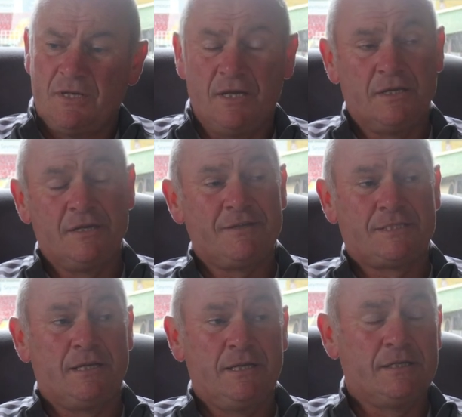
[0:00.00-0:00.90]
You can never
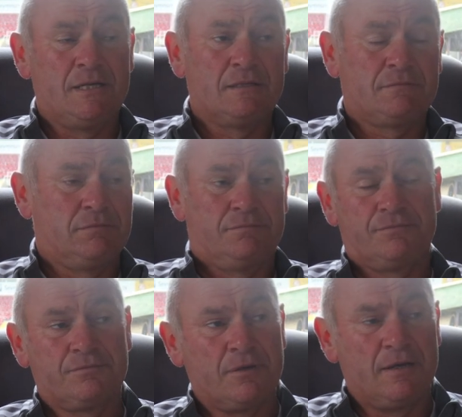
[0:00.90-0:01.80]
tell, like, you know,
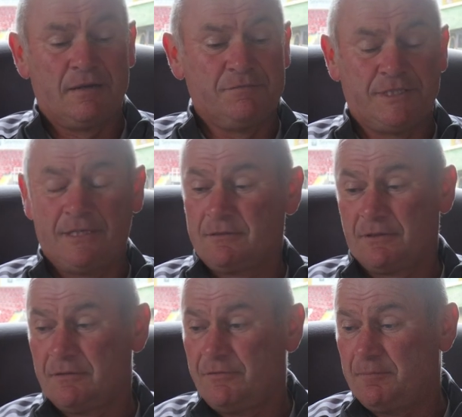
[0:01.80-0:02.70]
I haven't seen it
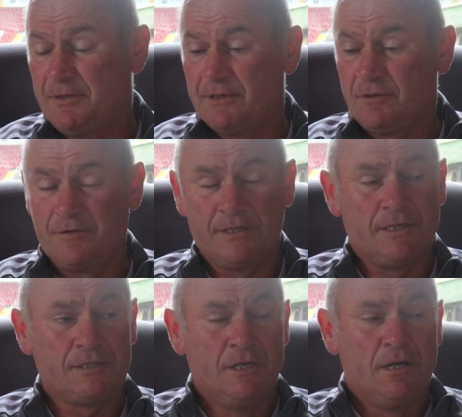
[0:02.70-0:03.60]
on a replay or nothing like
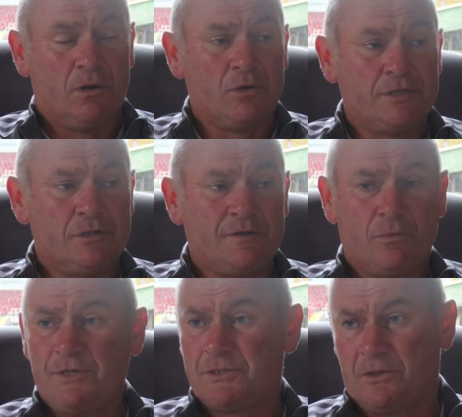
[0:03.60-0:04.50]
that. All I knew
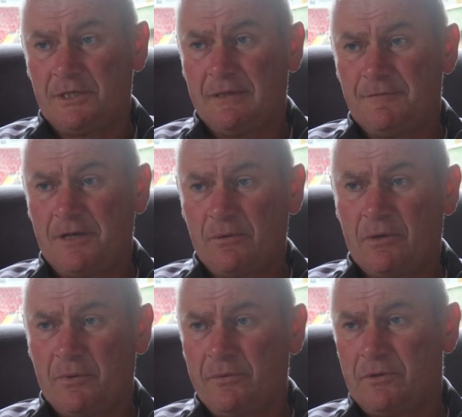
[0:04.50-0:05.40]
about, we started the game very
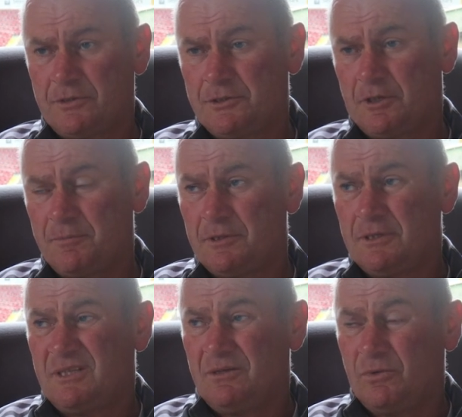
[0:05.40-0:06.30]
well, we were on top.
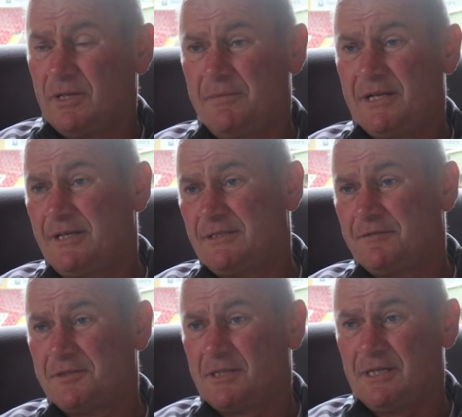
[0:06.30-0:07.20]
Would it make any
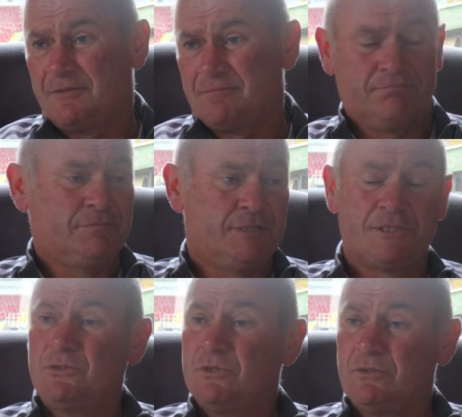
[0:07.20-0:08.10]
difference at 11? You
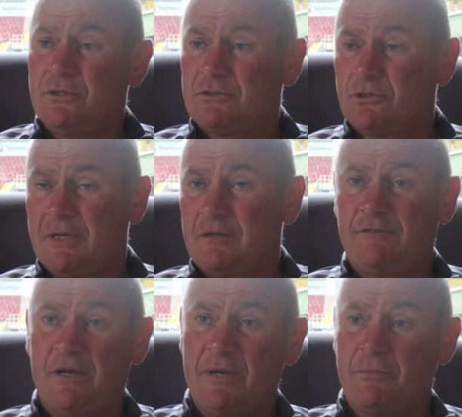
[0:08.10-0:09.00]
just do it now. So,
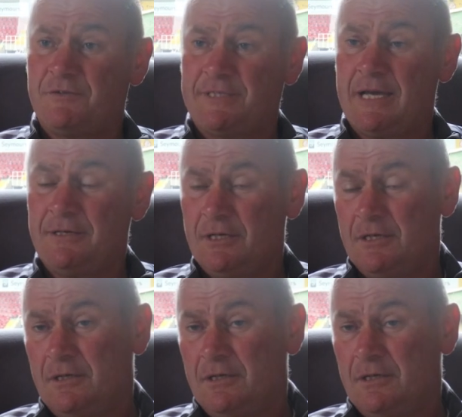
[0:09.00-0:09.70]
and no. You went with 10,